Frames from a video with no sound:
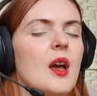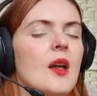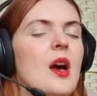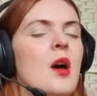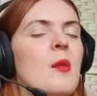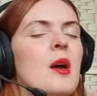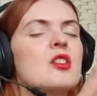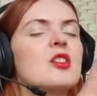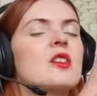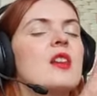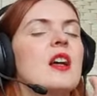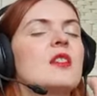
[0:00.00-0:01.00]
And now
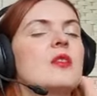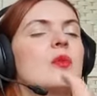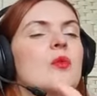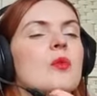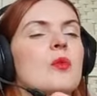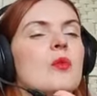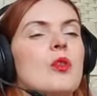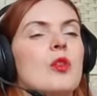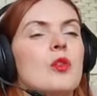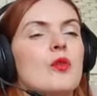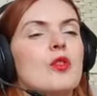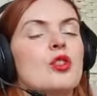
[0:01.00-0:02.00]
imagine that
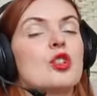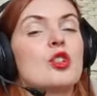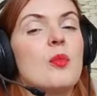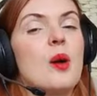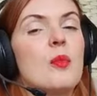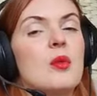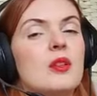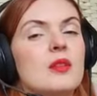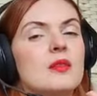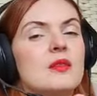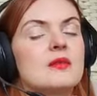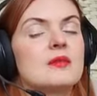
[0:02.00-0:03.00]
vision bubble
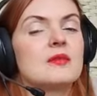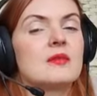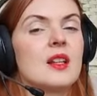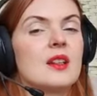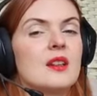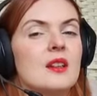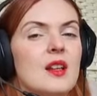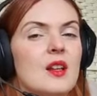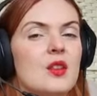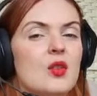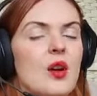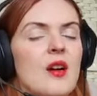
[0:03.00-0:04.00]

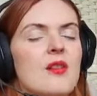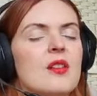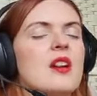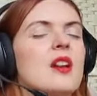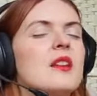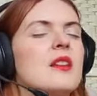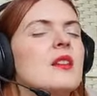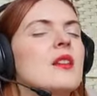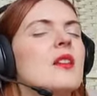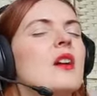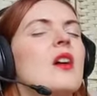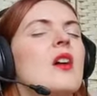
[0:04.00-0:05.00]
that you have created
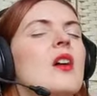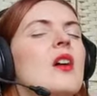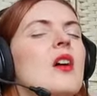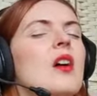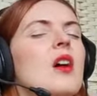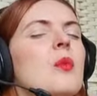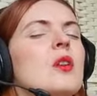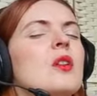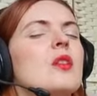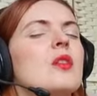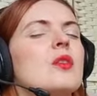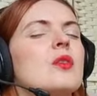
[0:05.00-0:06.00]
coming
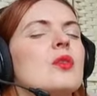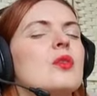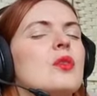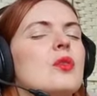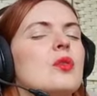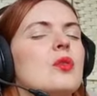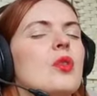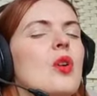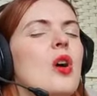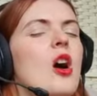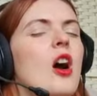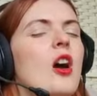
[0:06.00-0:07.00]
to
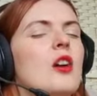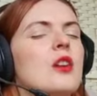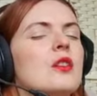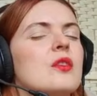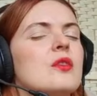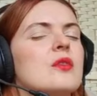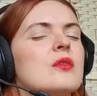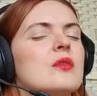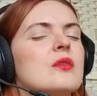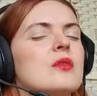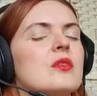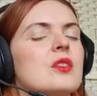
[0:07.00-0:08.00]
your heart
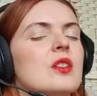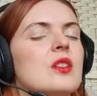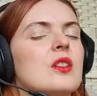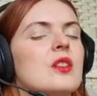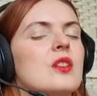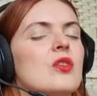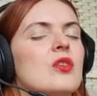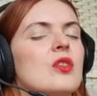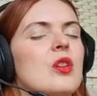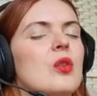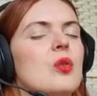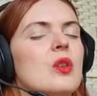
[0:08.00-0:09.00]

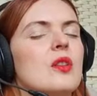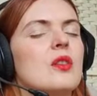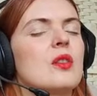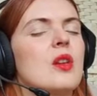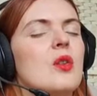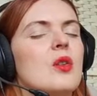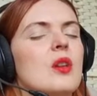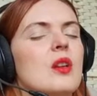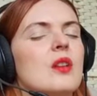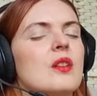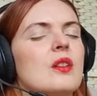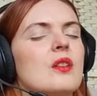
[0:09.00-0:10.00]
slowly
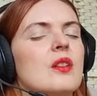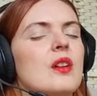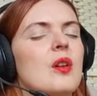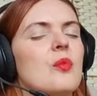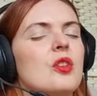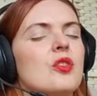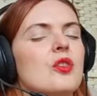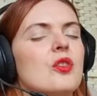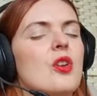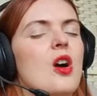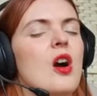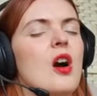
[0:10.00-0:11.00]
slowly coming to
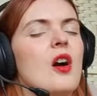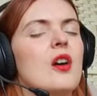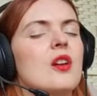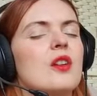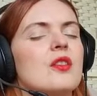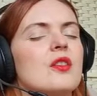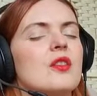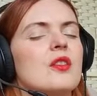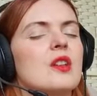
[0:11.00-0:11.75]
your heart